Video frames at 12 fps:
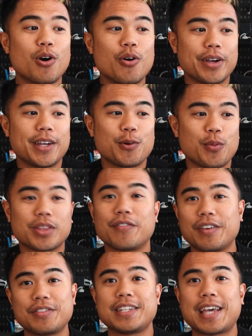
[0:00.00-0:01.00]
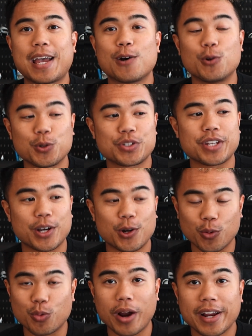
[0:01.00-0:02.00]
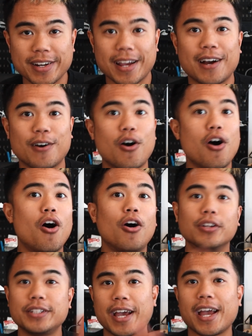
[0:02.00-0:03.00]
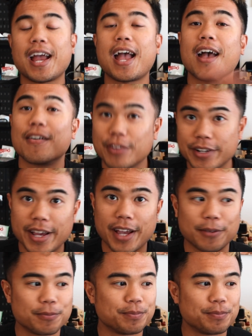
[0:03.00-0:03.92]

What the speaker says: going with the 50K wholesale right now, all day, every day.